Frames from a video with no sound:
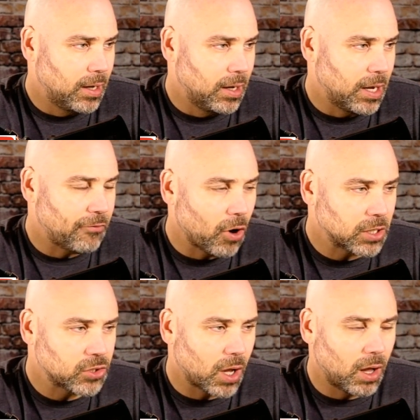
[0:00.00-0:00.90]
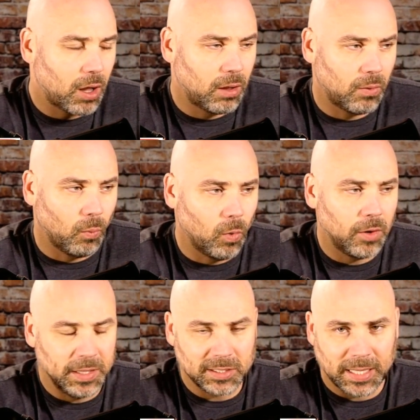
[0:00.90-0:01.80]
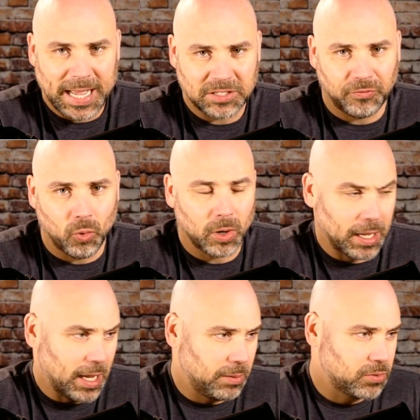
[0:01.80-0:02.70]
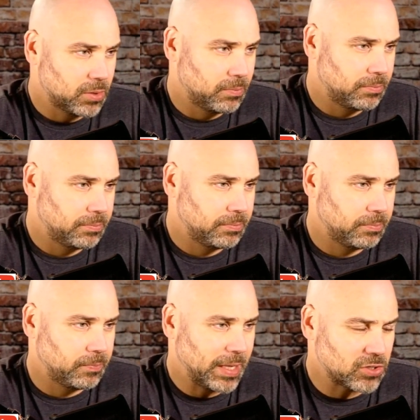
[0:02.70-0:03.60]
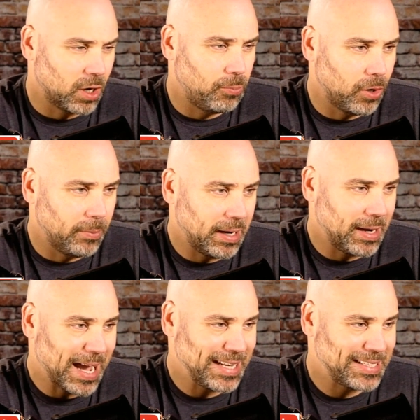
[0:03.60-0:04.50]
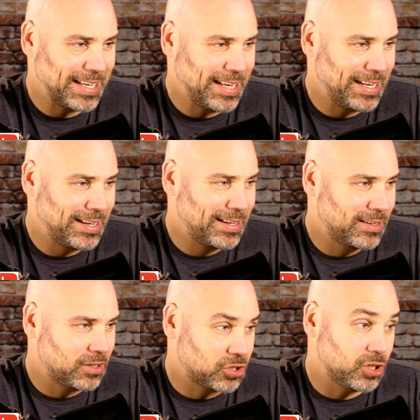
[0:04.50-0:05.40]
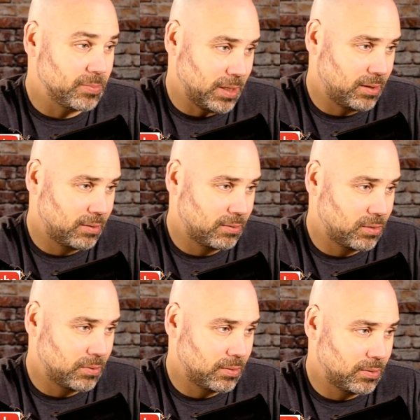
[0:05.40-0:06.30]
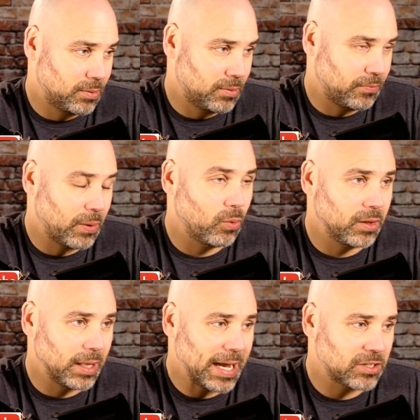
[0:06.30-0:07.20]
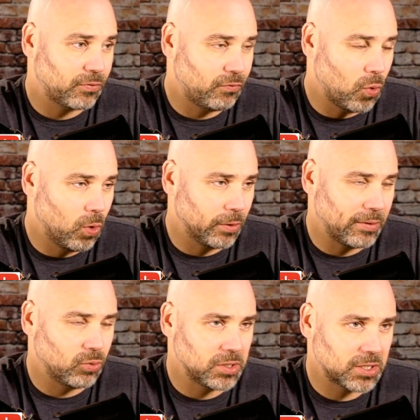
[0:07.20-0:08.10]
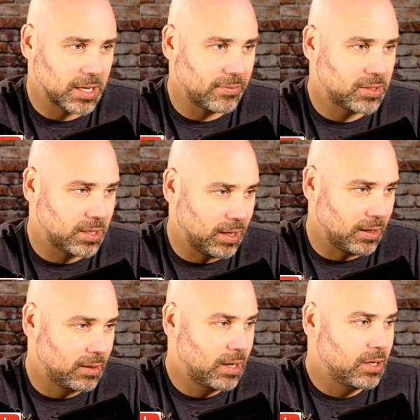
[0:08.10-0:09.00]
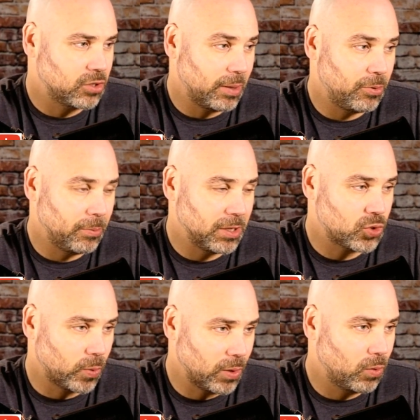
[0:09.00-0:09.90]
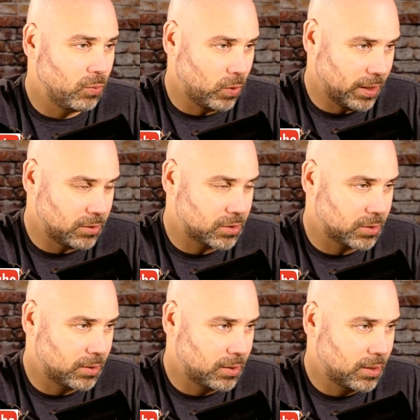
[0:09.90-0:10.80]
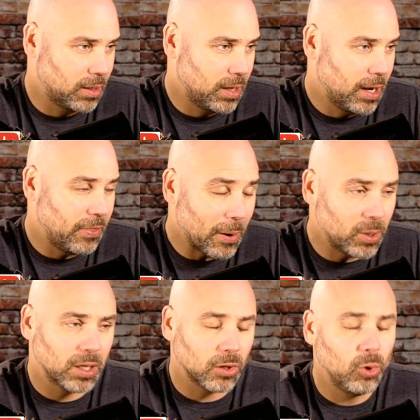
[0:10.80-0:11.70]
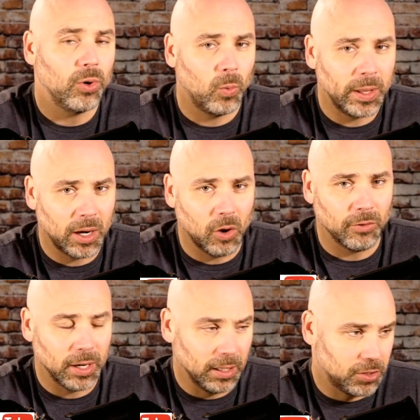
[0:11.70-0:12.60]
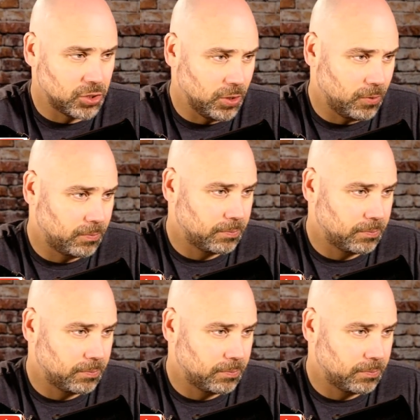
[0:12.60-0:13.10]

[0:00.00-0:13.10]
If Arkansas won these last four games, that's going to put them at 19, or excuse me, they won the last four. They've won 17, so that put them at 21 wins. That would include a win over LSU,